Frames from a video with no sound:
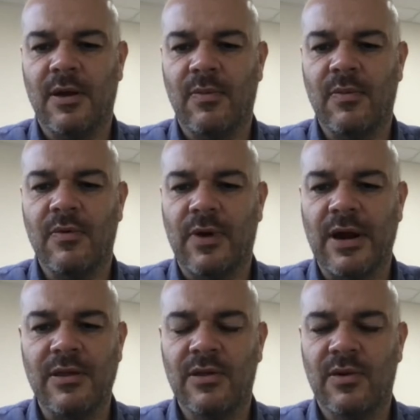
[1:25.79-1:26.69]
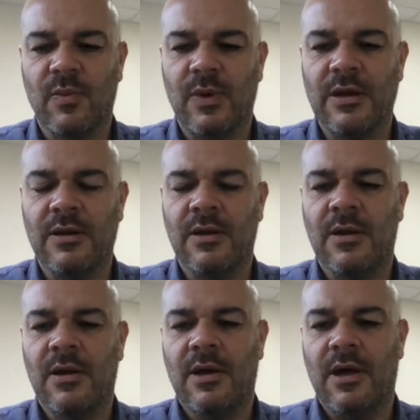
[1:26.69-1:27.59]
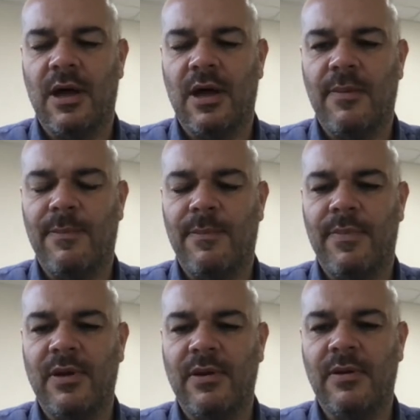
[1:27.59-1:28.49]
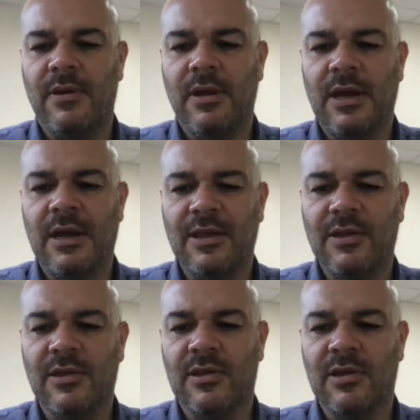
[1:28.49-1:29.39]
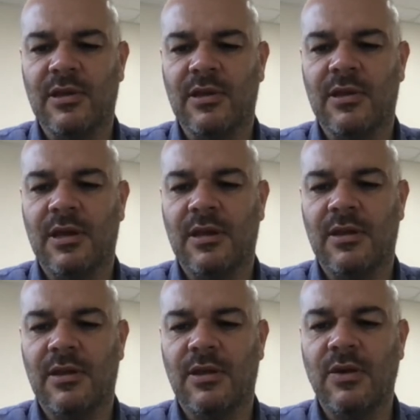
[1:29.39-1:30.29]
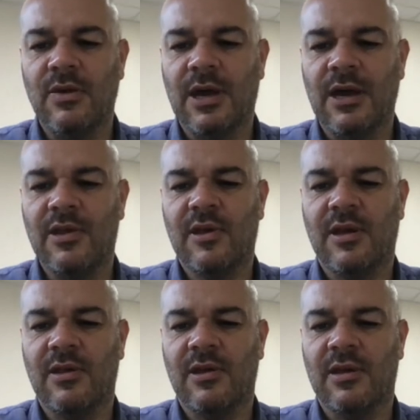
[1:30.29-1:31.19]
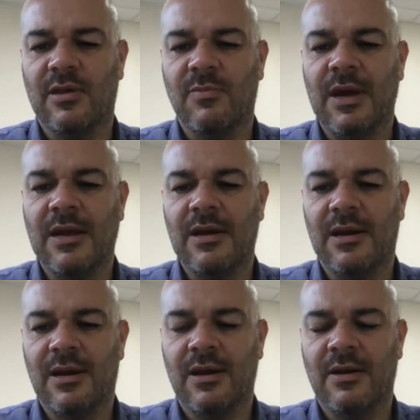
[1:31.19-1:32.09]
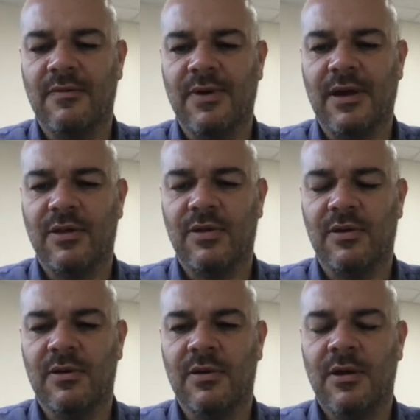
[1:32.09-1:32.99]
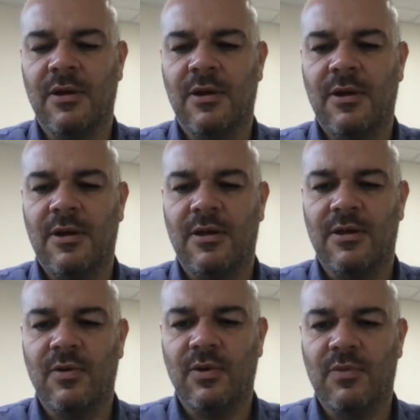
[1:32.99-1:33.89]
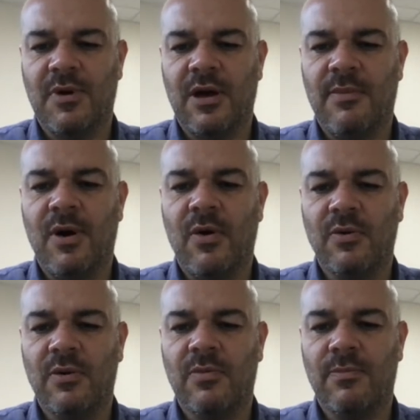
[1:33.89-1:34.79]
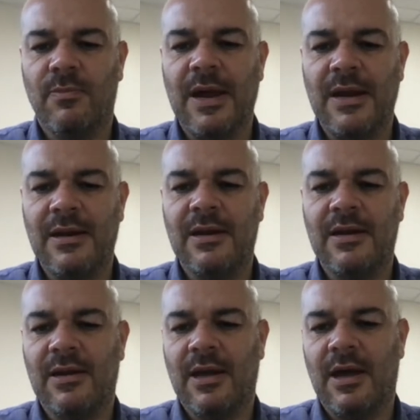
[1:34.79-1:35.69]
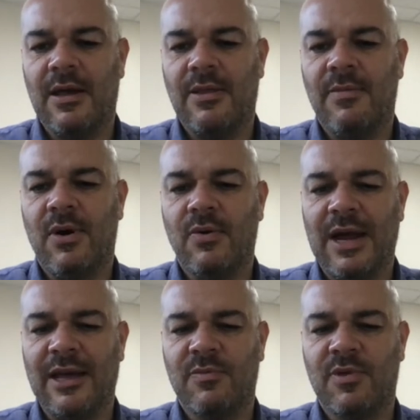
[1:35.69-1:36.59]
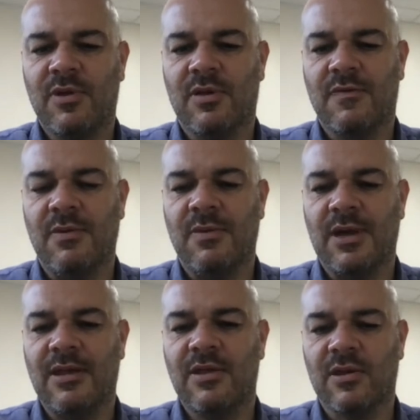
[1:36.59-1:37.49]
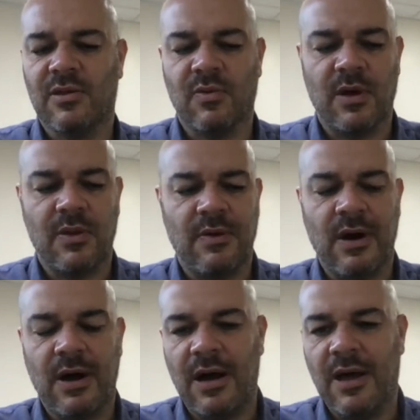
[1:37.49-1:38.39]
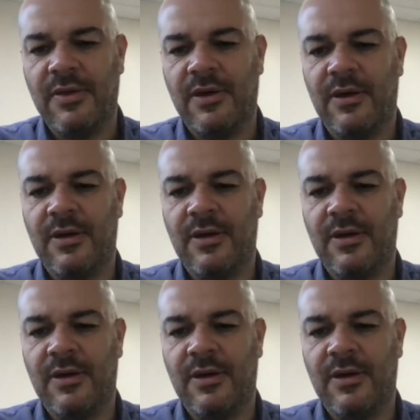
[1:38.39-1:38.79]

grains and wheat. But in essence, in the UK setting, it's mainly a lung infection. It's caused by a mold, mainly the mold Aspergillus fumigatus, although there are other